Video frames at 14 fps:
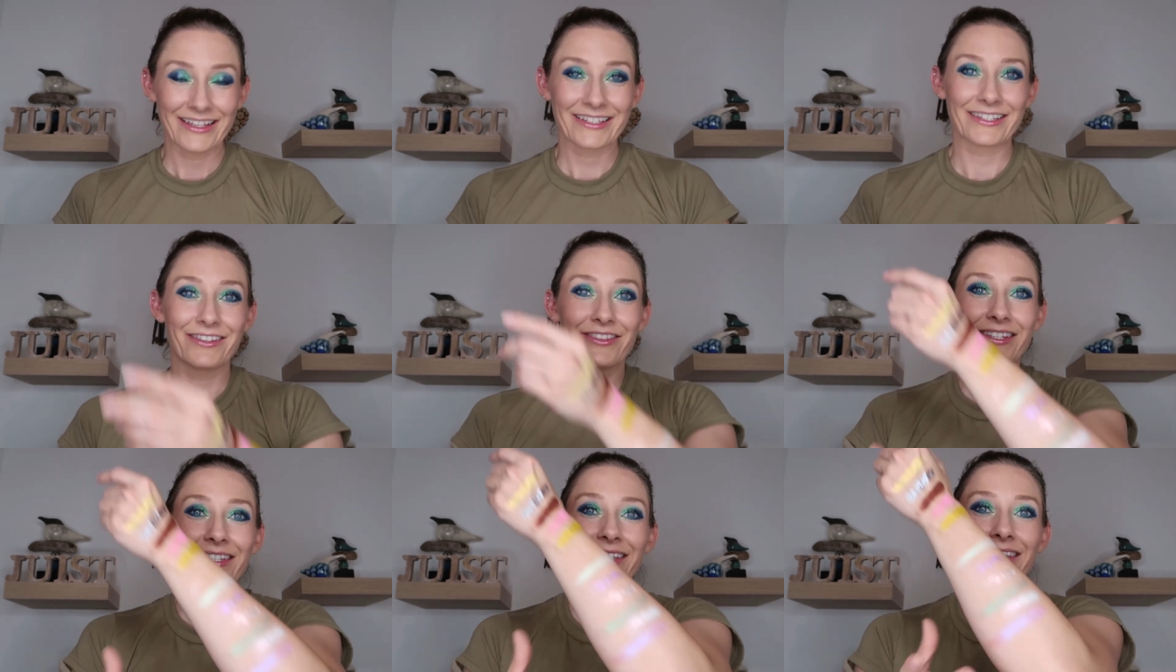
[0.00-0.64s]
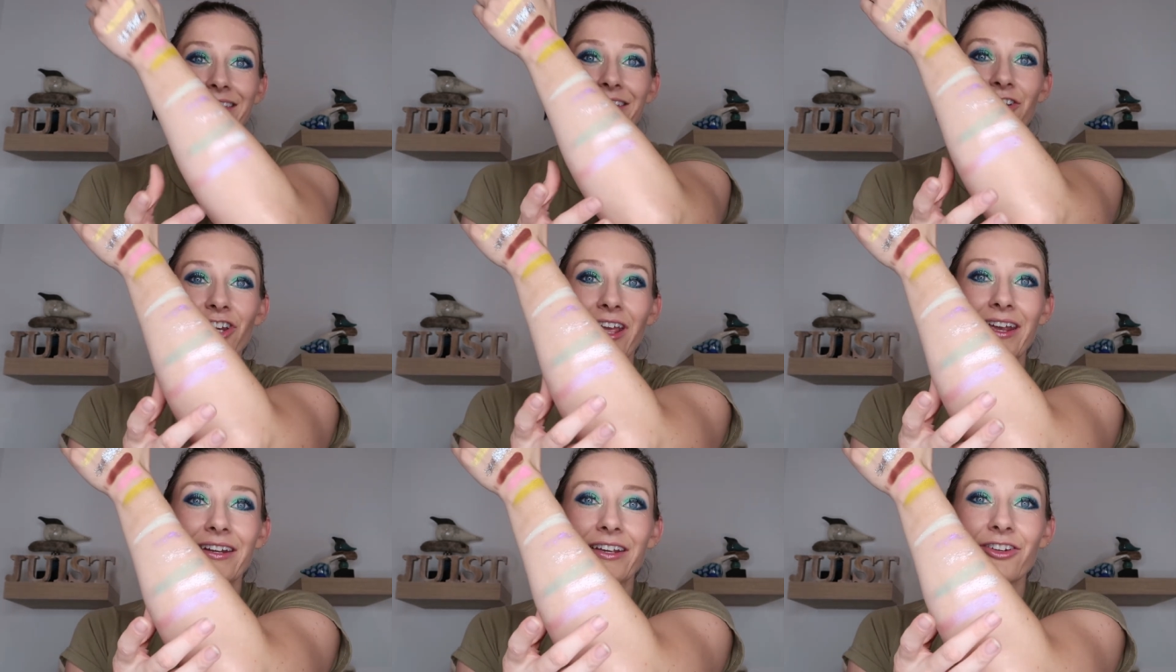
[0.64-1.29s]
So this is the
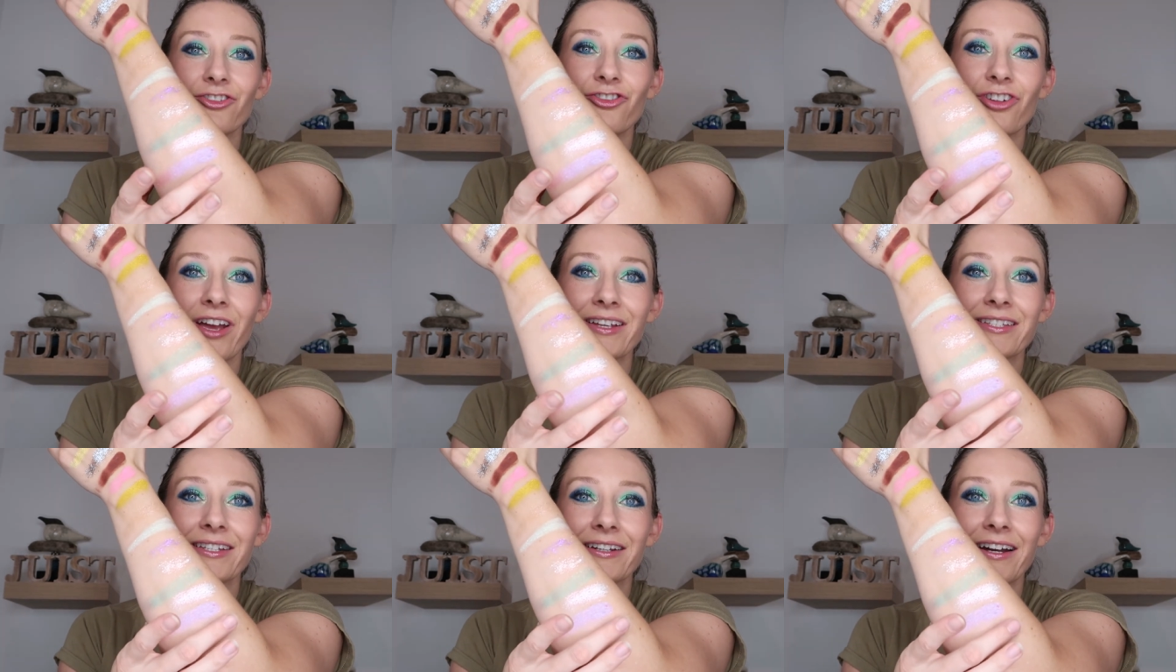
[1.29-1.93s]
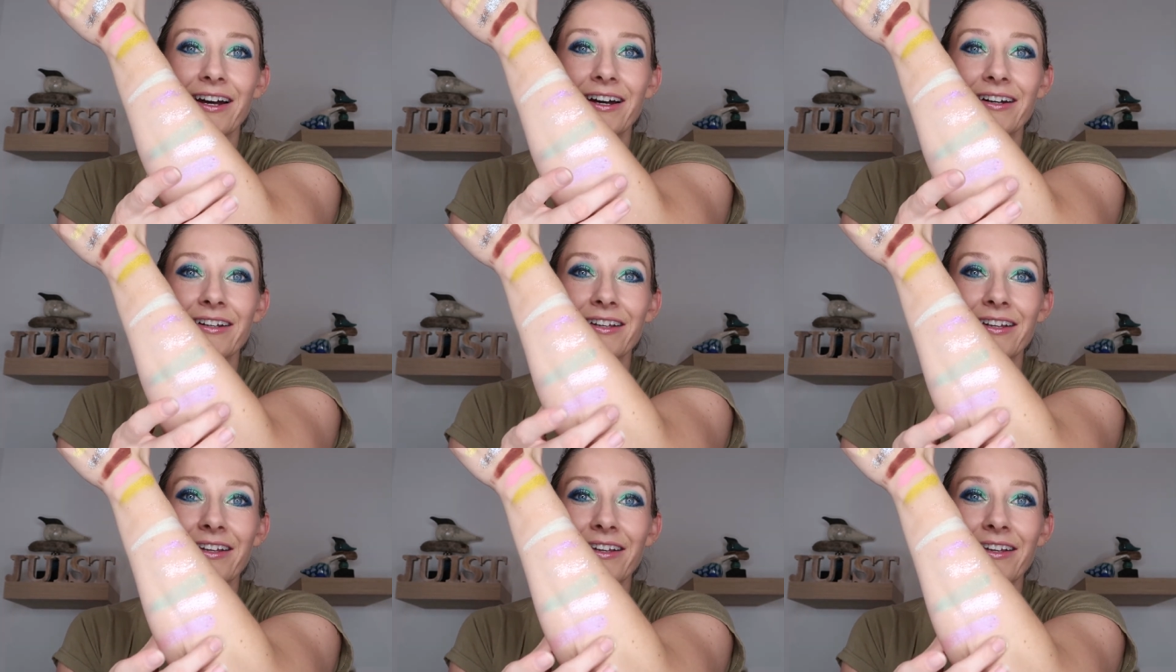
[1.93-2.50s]
shade Jessica.